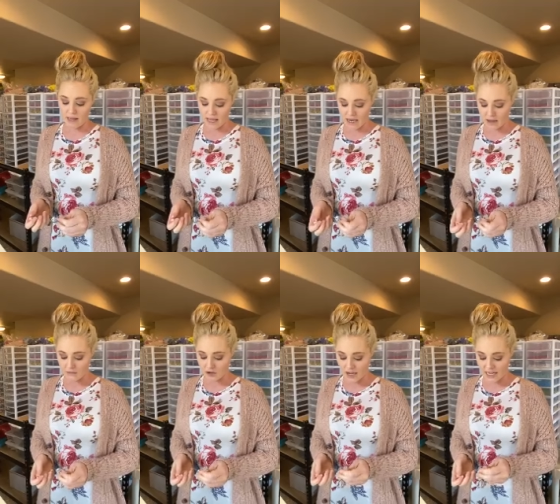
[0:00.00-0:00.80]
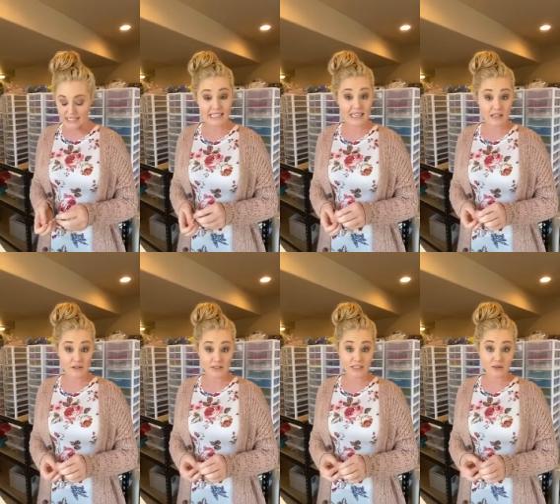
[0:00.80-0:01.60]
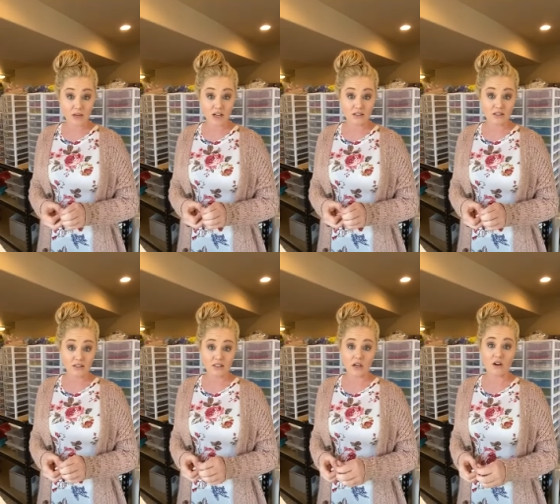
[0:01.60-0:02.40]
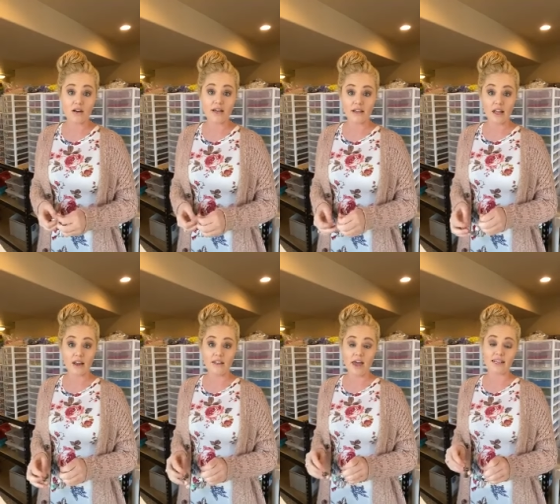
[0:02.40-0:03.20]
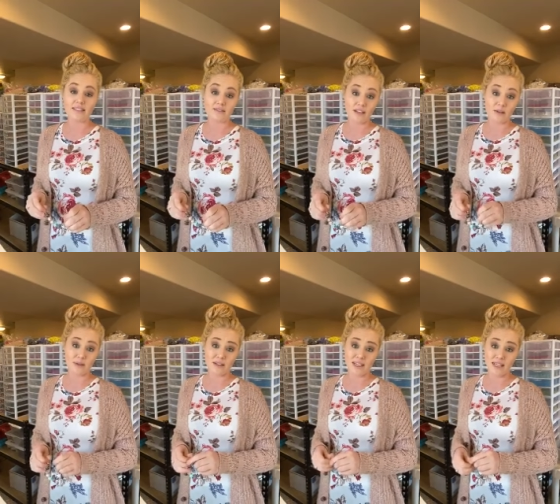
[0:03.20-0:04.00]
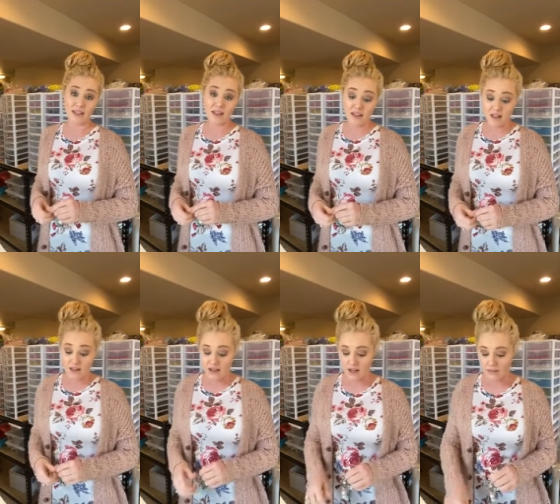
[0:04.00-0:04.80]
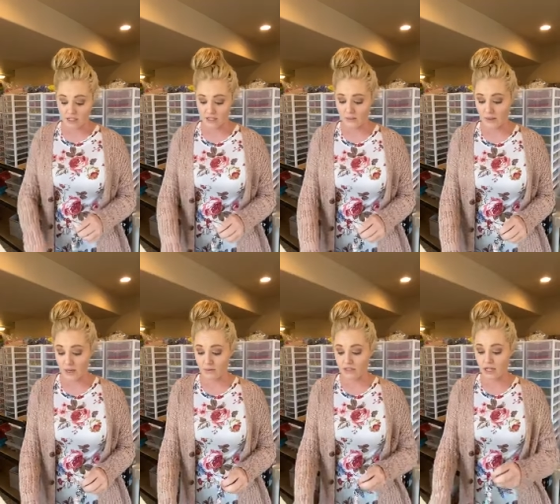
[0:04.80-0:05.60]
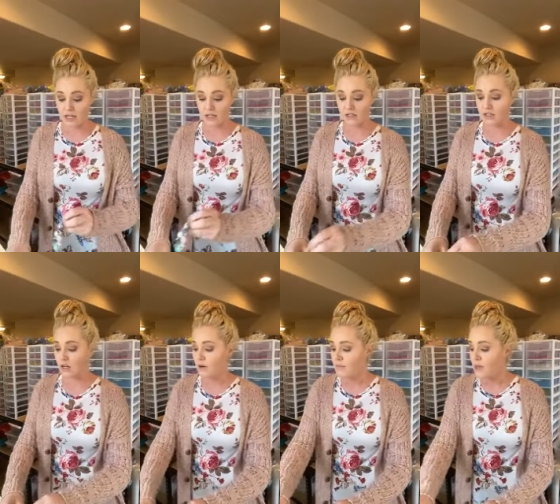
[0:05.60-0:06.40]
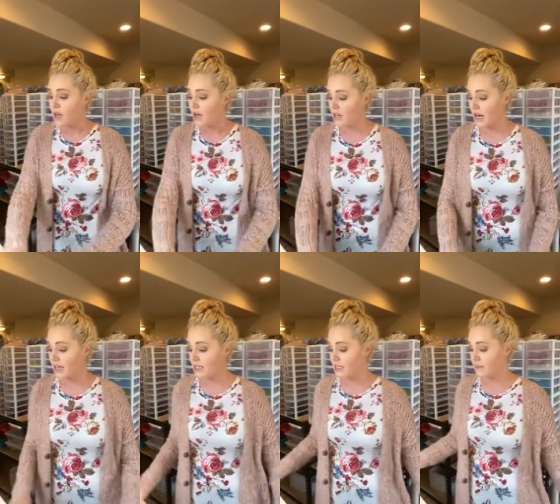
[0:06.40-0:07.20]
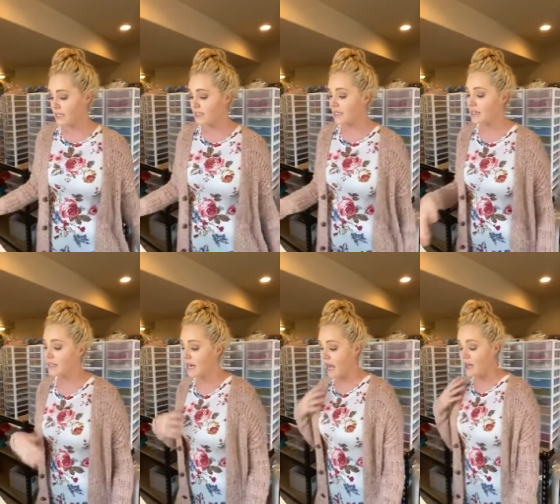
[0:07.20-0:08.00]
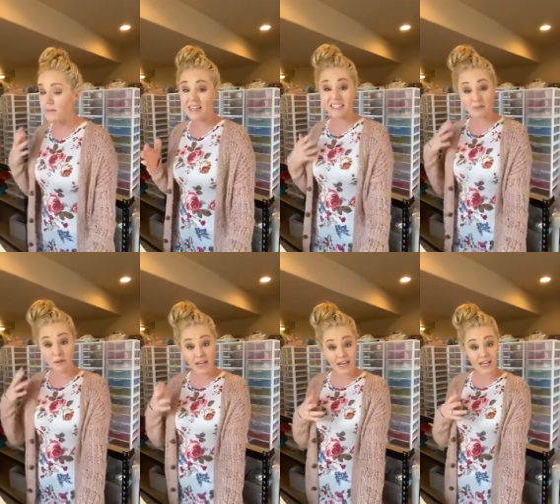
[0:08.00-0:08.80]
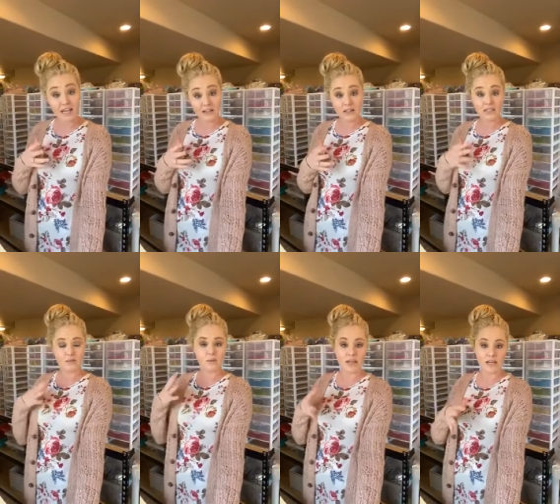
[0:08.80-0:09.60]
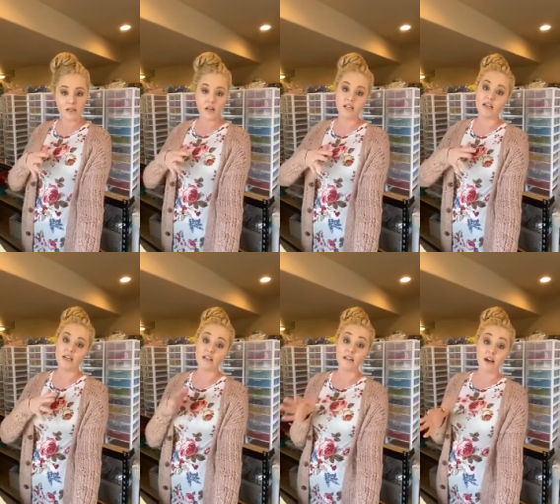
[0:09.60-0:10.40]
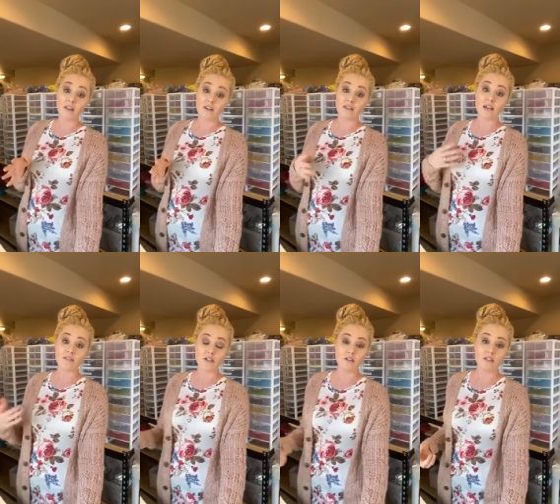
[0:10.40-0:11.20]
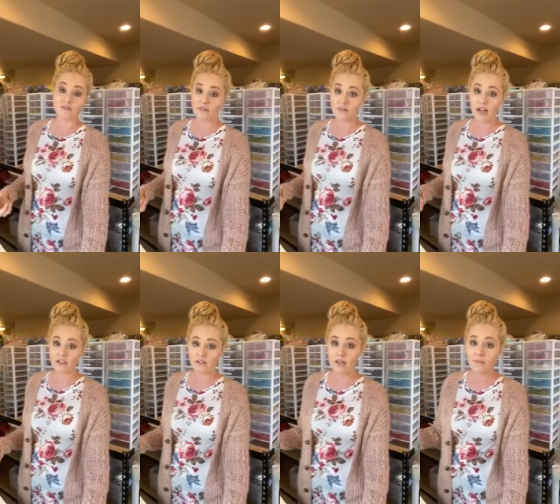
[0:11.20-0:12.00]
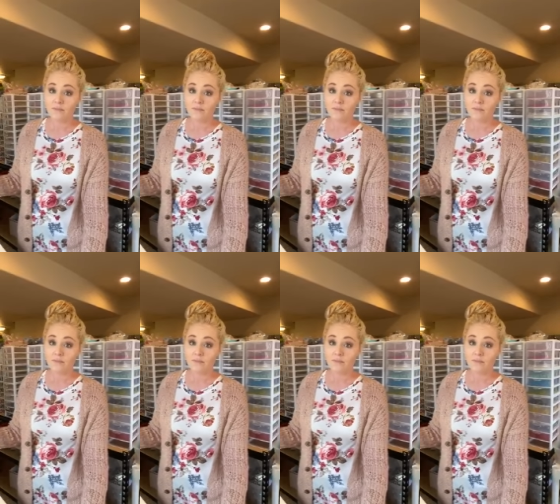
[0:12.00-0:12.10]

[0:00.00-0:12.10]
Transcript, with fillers: and I'm trying to get those as well. So a lot of that is availability um, and just being able to get here. So a lot of these beads, the AB is plated. It's plated on. And a lot of those have to go to a different factory.